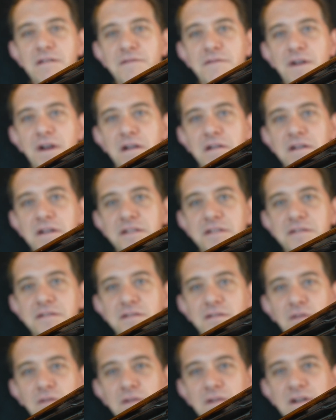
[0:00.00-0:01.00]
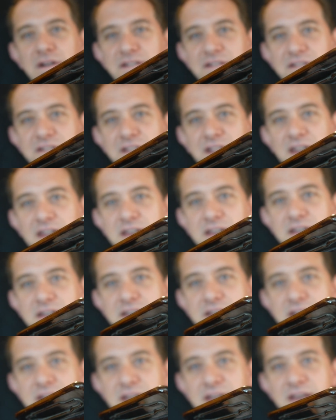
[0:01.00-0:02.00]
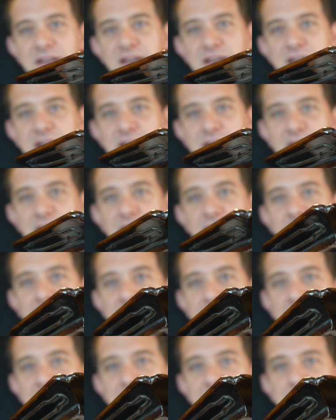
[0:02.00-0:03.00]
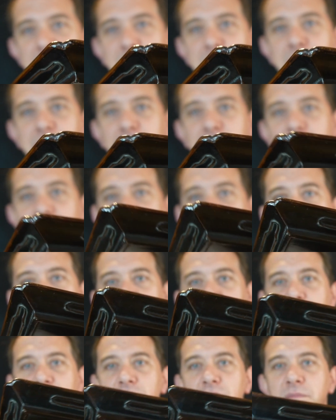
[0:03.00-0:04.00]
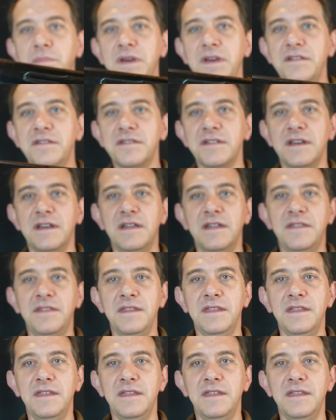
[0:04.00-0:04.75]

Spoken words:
very Song aesthetic. There's a beautiful piece in